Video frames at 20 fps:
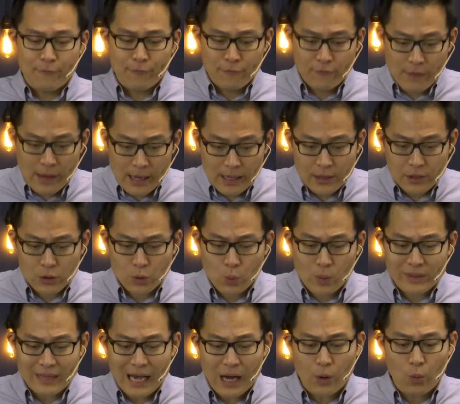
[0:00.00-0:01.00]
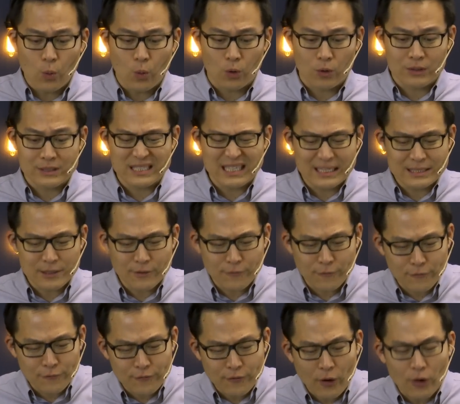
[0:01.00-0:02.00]
faith without works is a
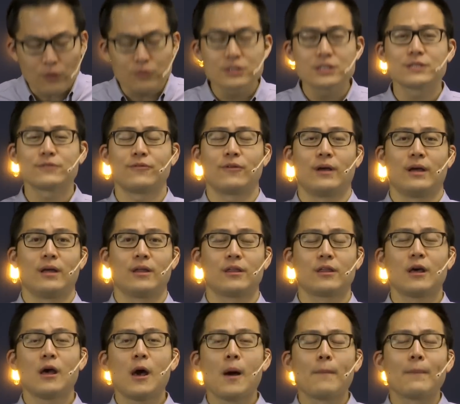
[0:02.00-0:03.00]
false faith